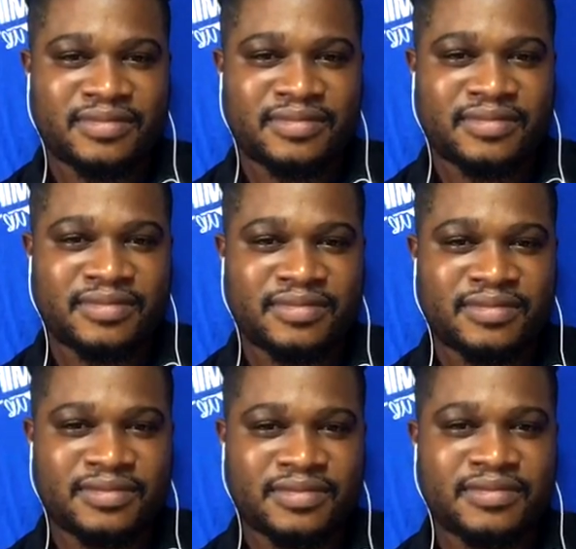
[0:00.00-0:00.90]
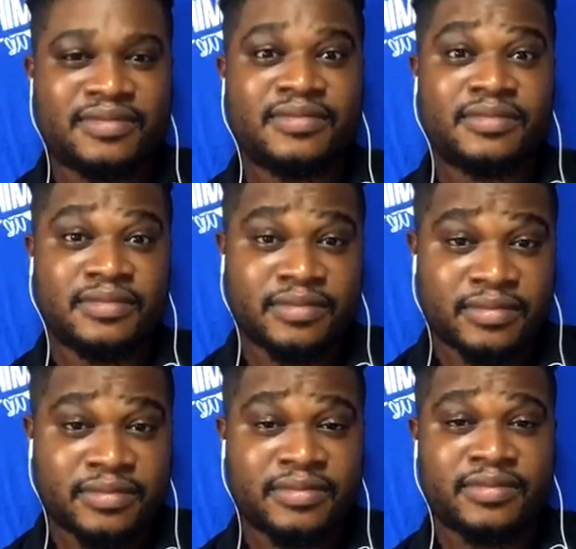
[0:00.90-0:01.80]

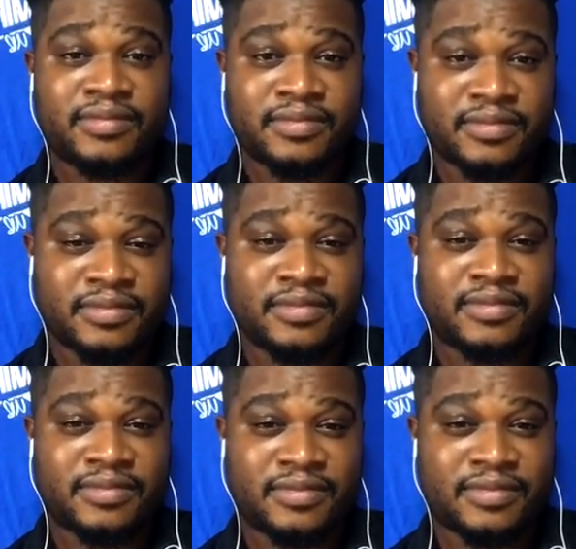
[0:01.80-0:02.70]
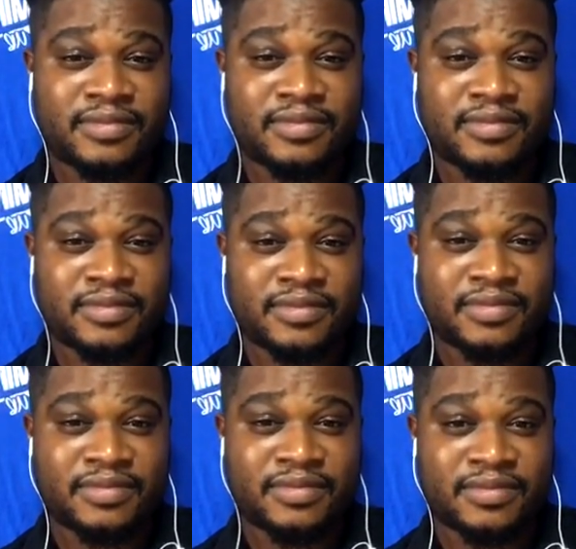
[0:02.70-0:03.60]

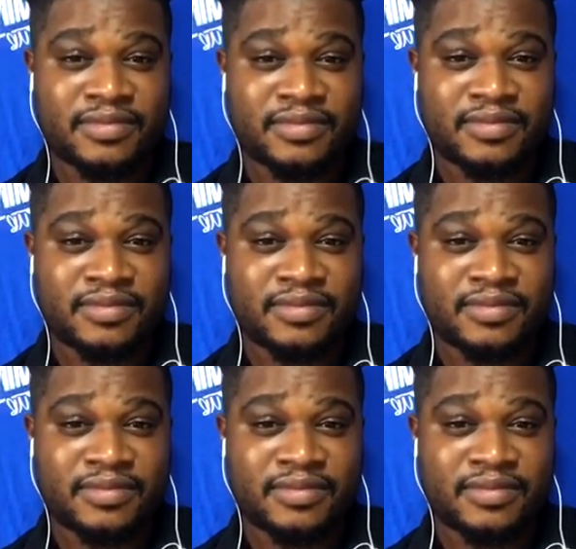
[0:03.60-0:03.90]
The person shown says nothing.